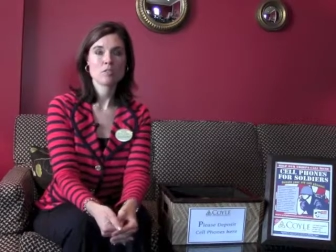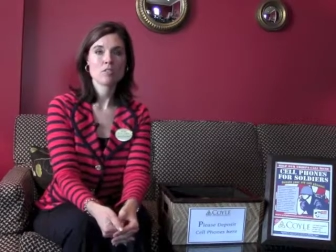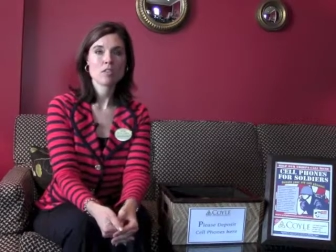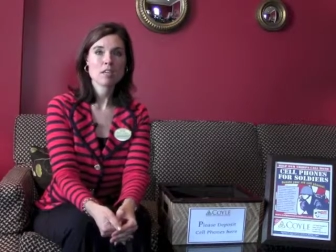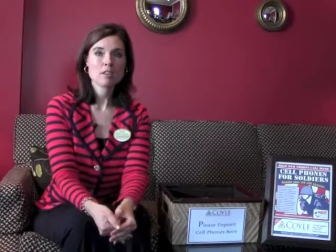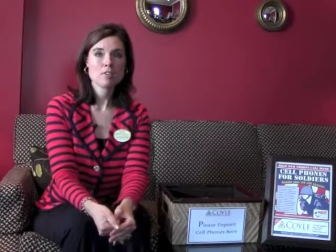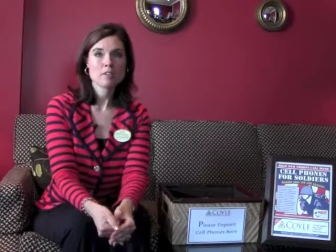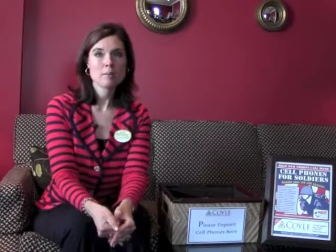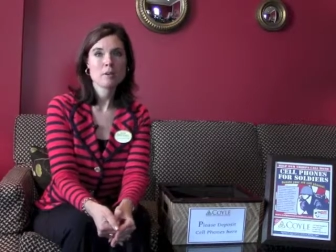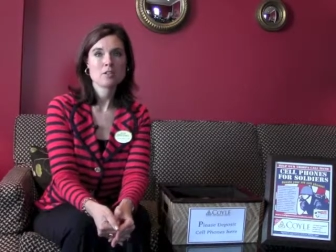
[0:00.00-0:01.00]
So thank you
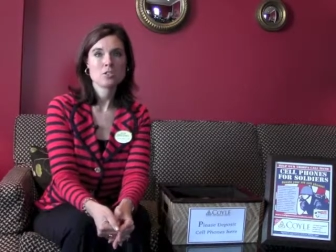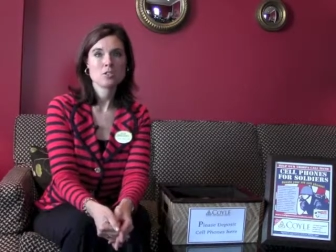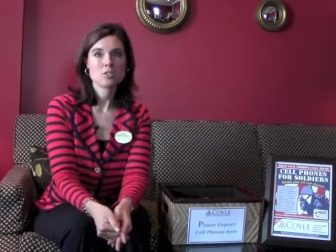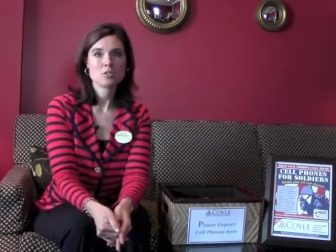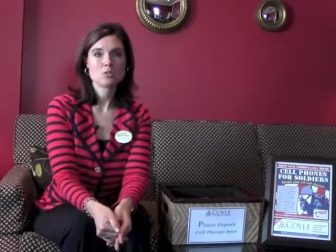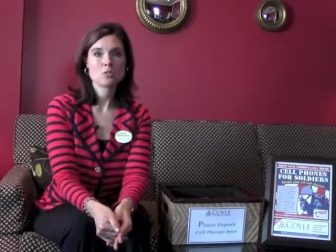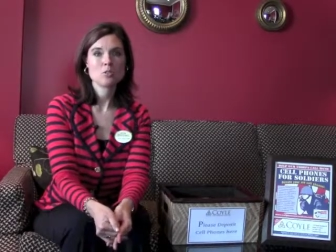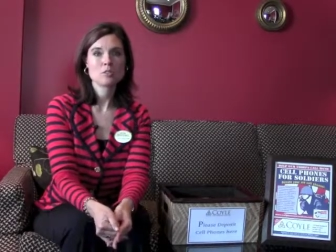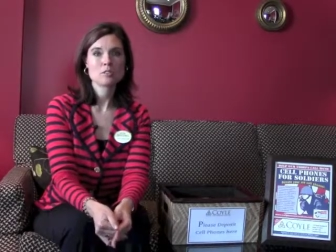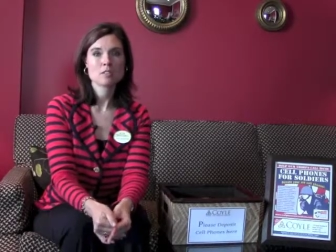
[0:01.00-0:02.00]
very much to the
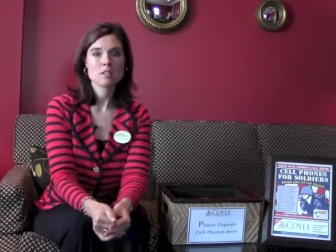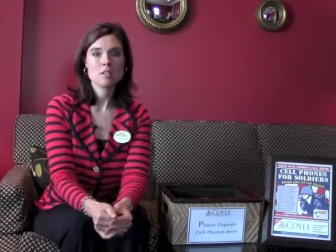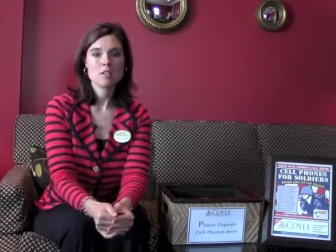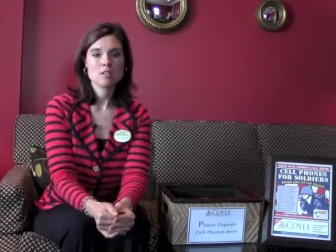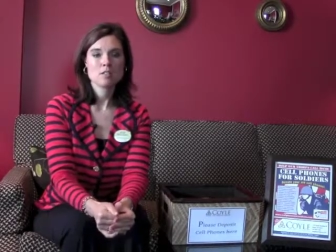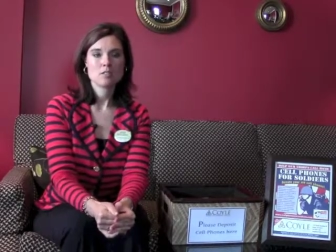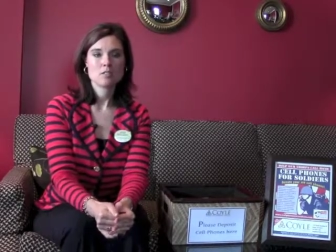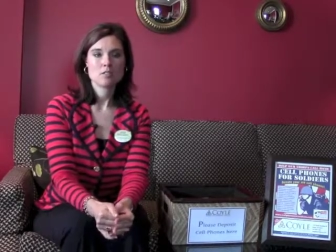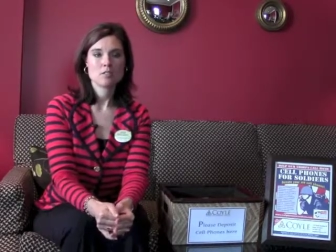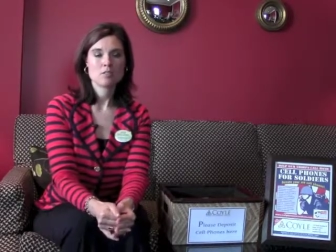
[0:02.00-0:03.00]
schools,
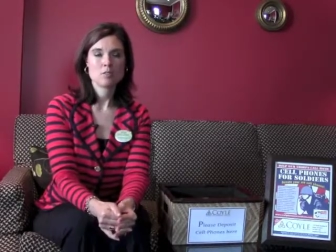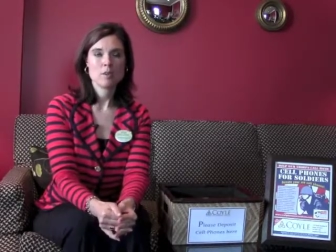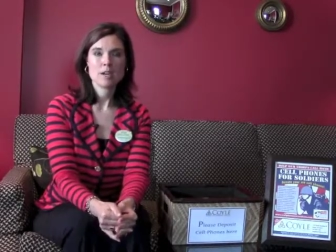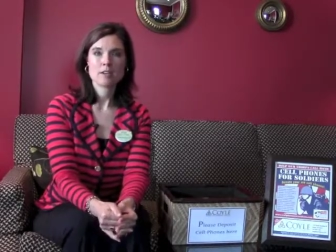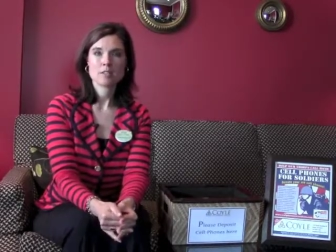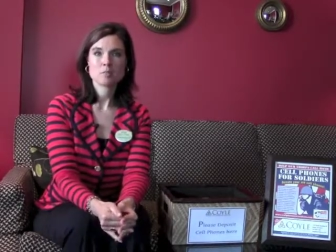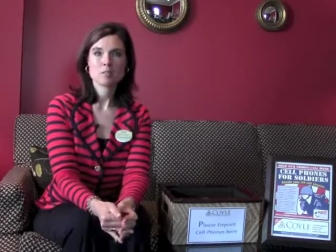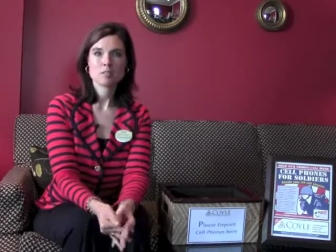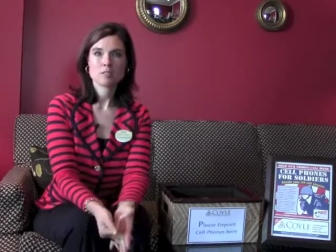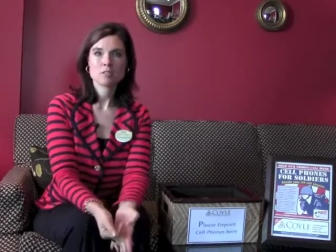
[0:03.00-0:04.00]
to the
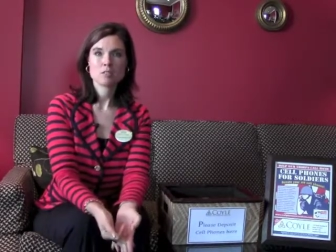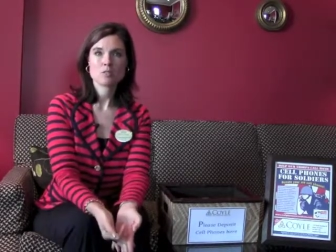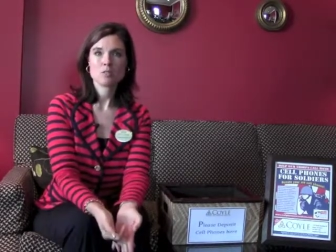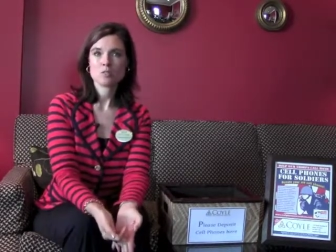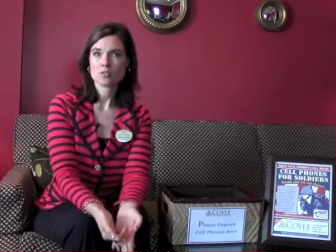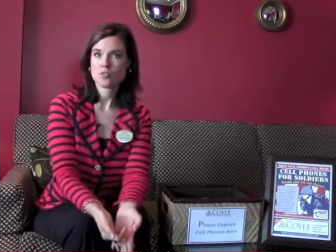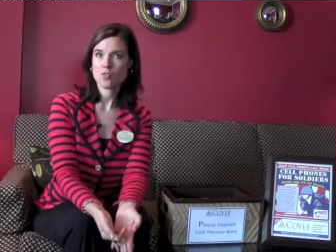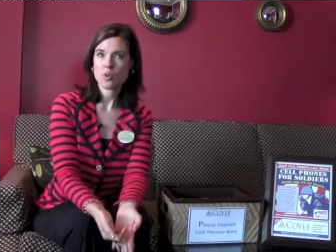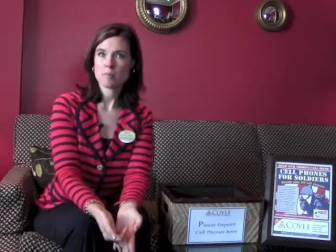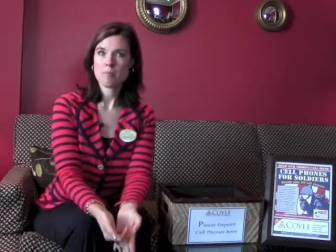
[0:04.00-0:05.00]
Perrysburg schools,
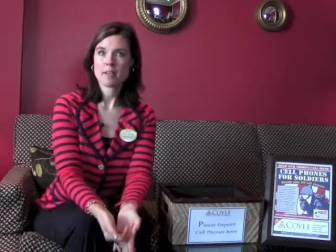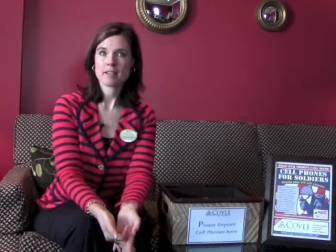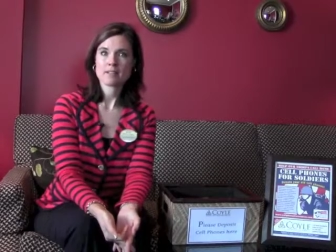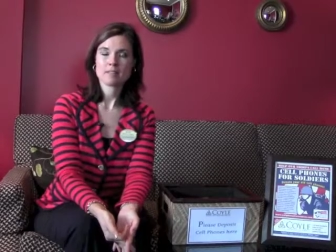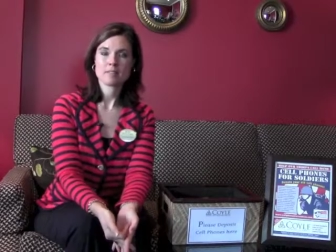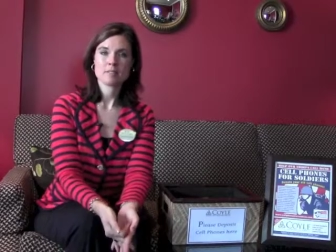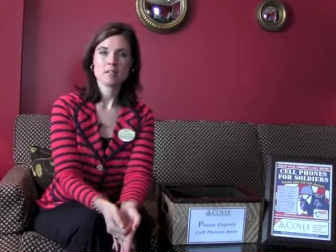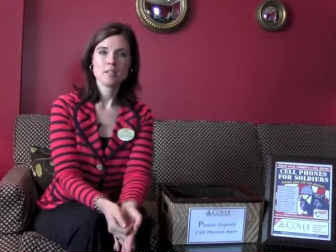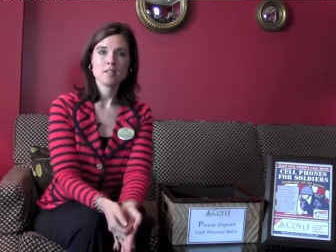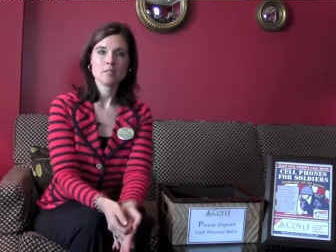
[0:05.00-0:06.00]
Fort Meigs, and
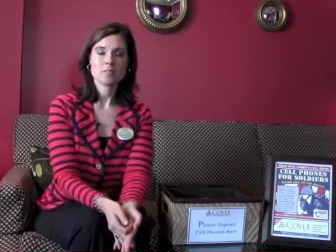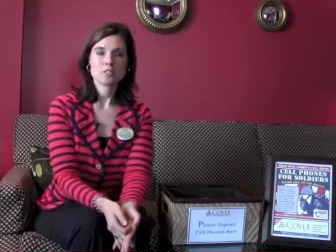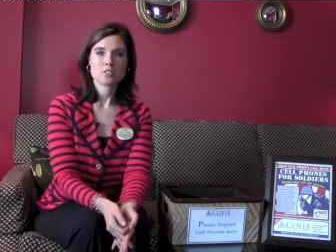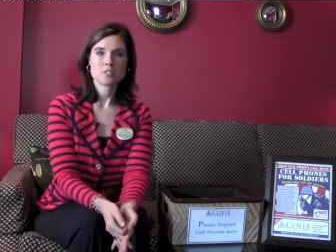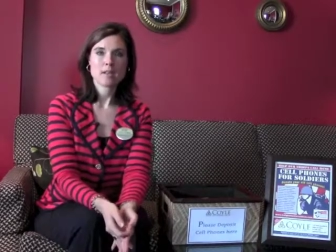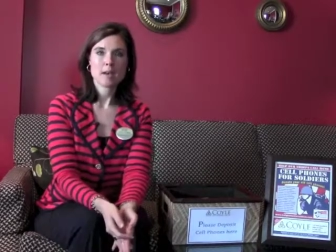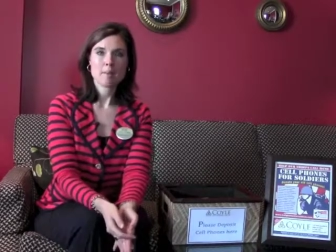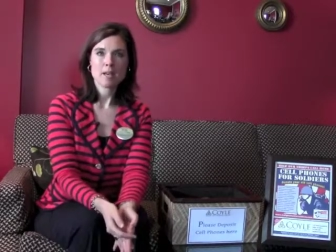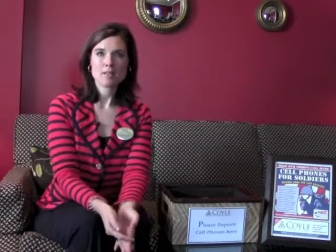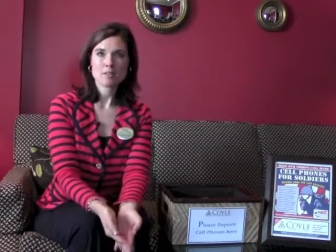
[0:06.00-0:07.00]
Mr.
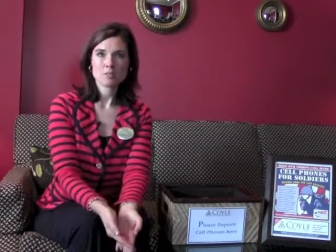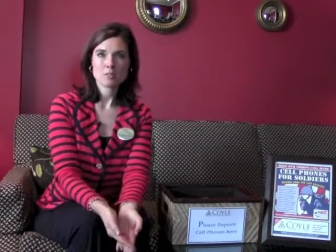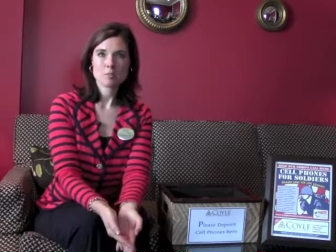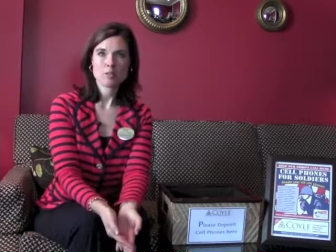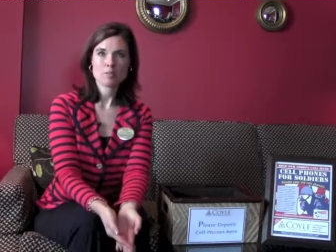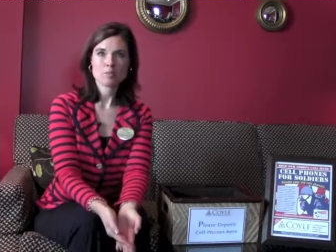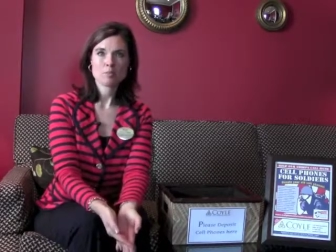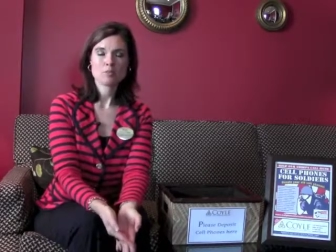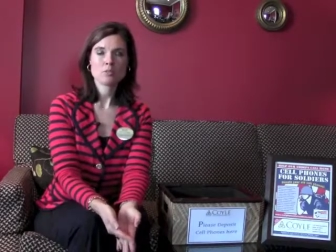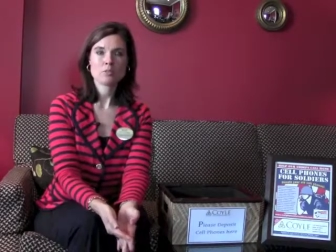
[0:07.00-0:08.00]
Scott Best, who's the
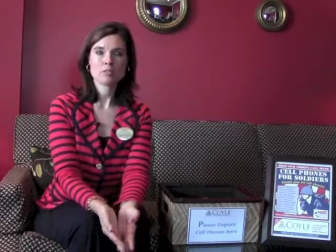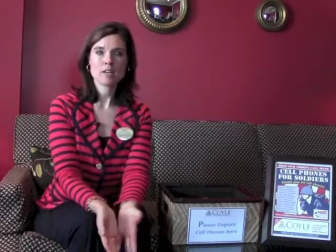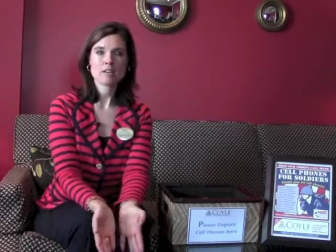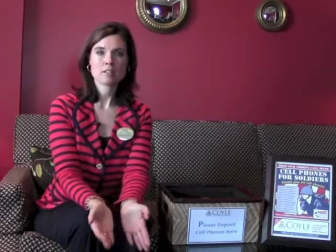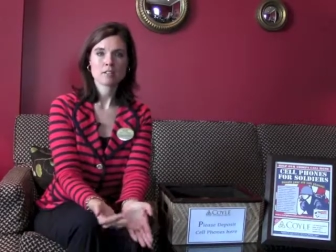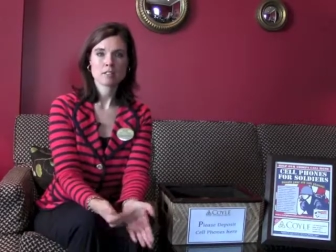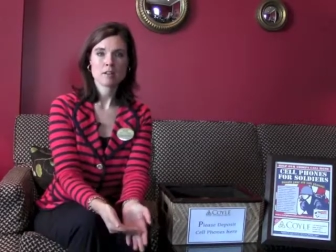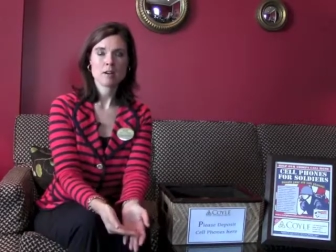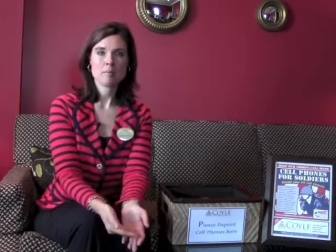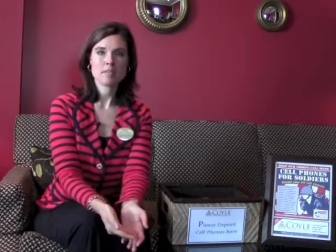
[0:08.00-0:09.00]
principal, who allowed us
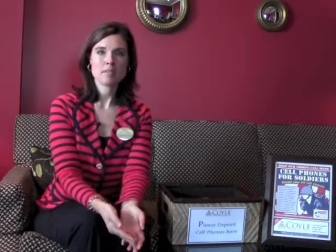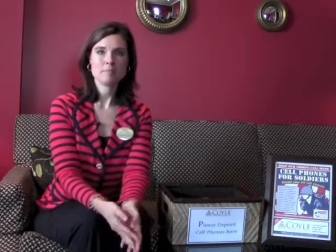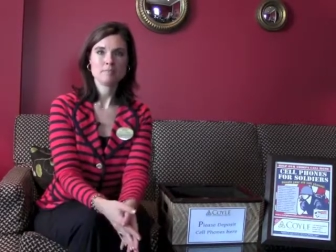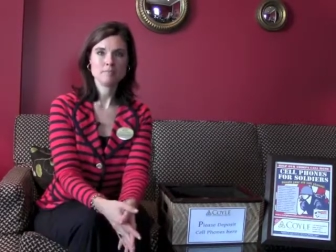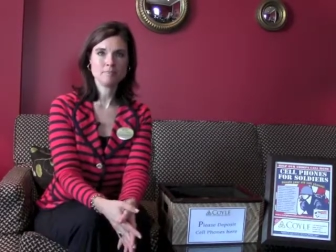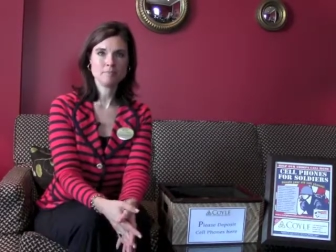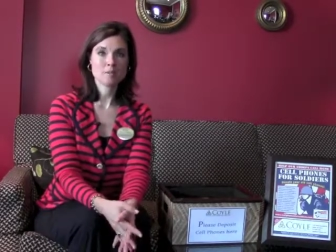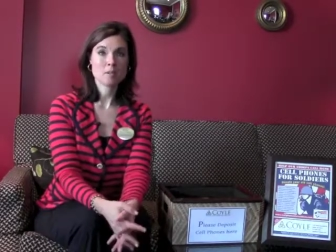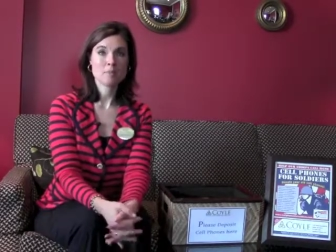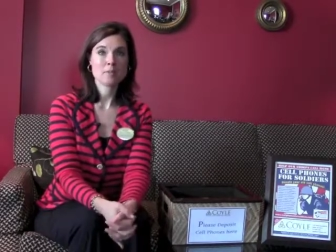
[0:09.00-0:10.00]
to come in
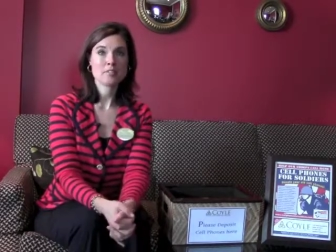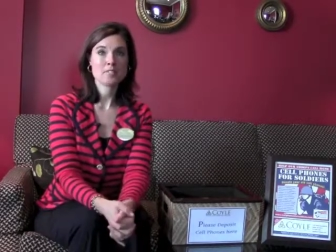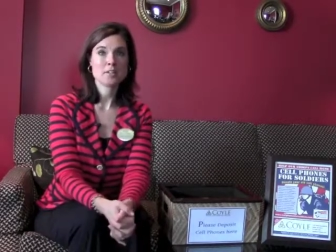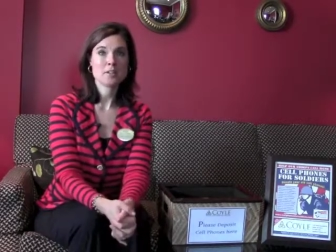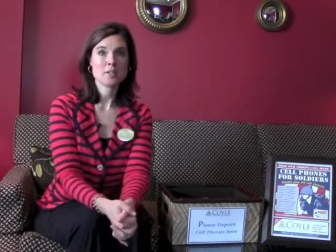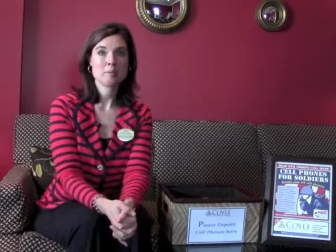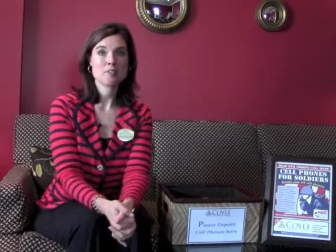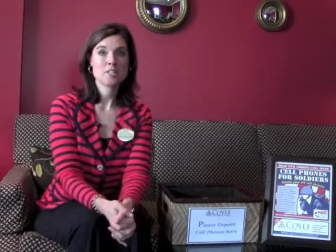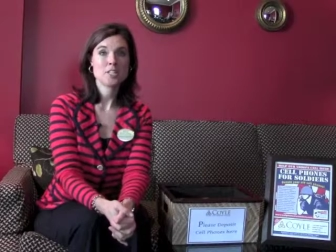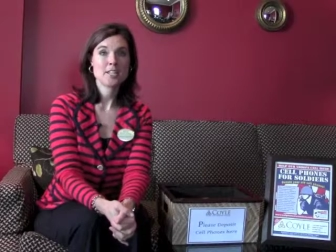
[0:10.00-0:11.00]
on a Military
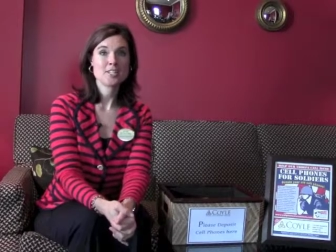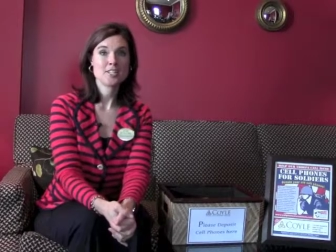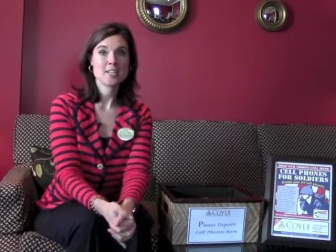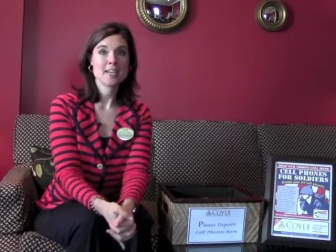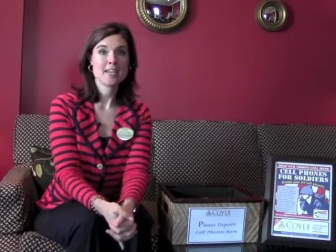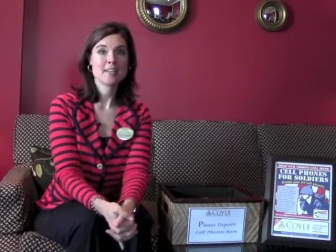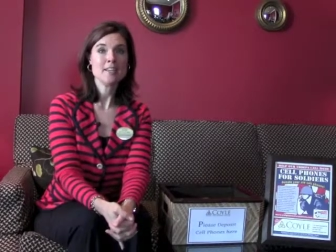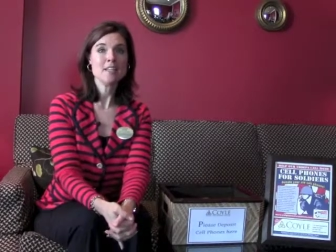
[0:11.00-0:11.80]
Appreciation Day